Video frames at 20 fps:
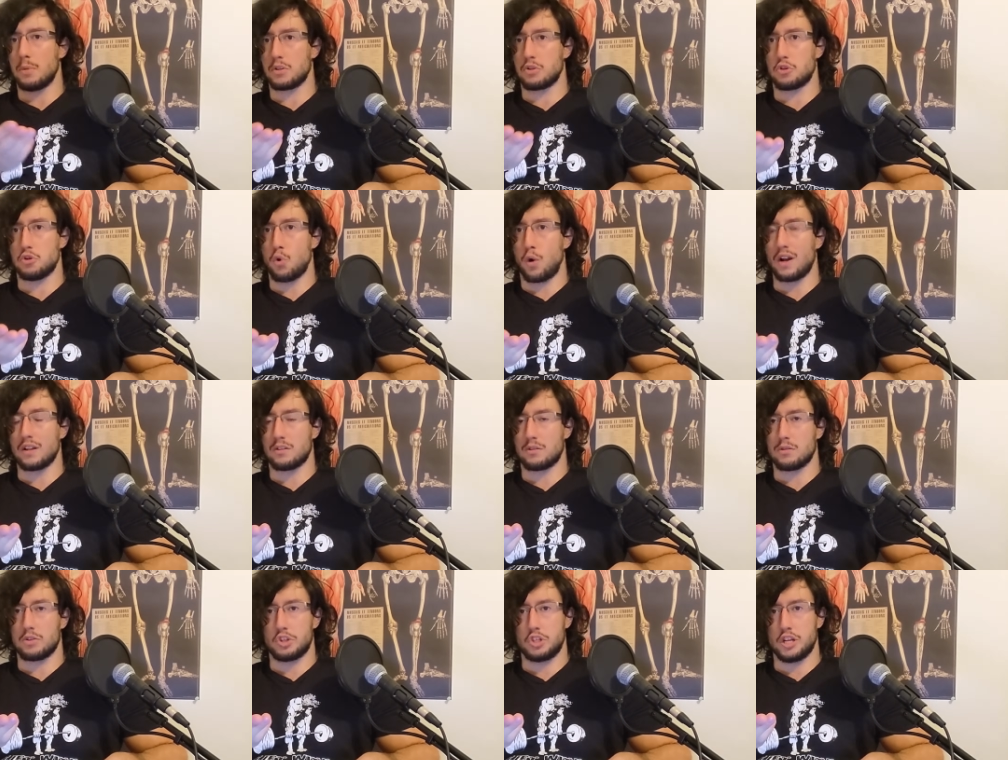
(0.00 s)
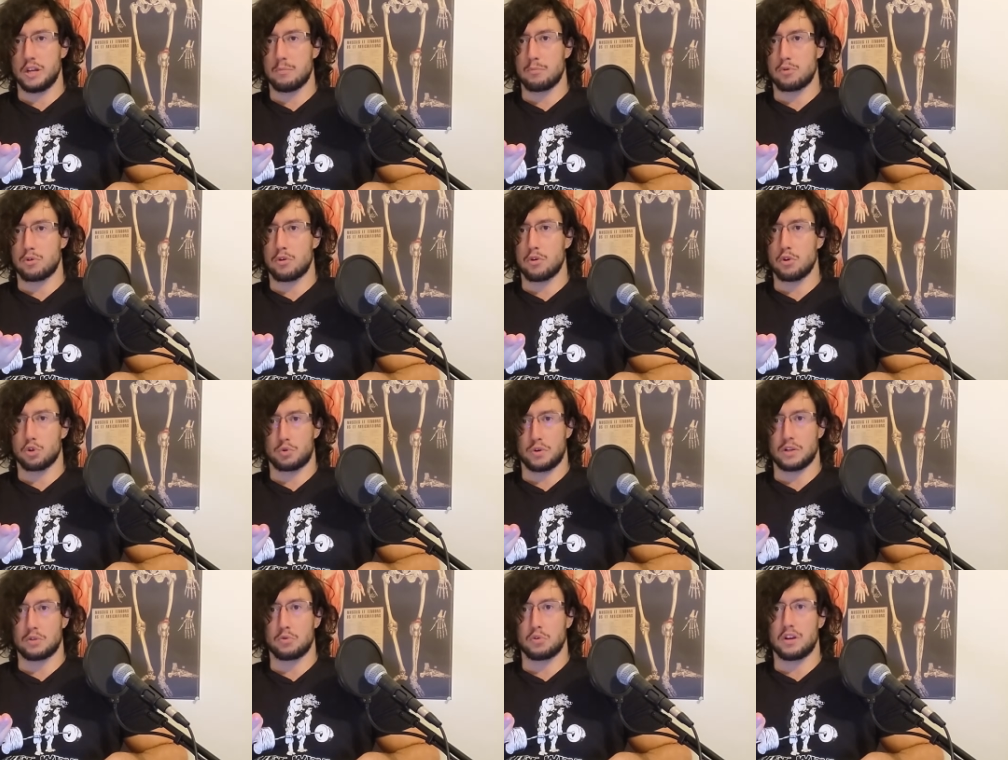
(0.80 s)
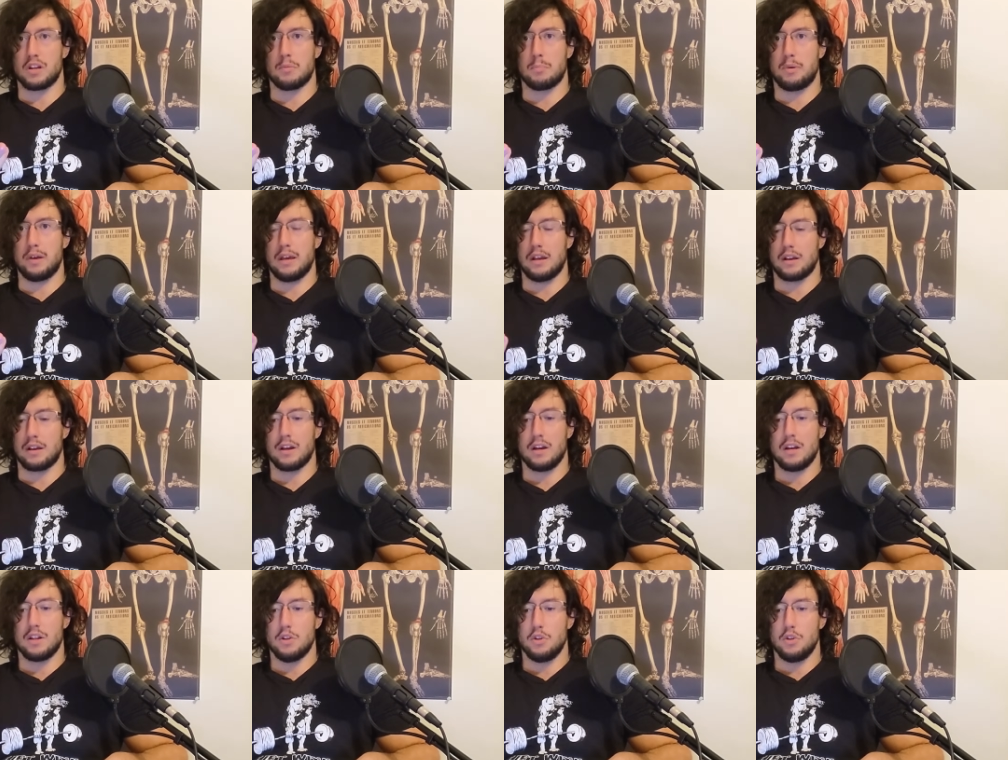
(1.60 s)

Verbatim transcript: But you're at the gym, bro, you're trying to get big.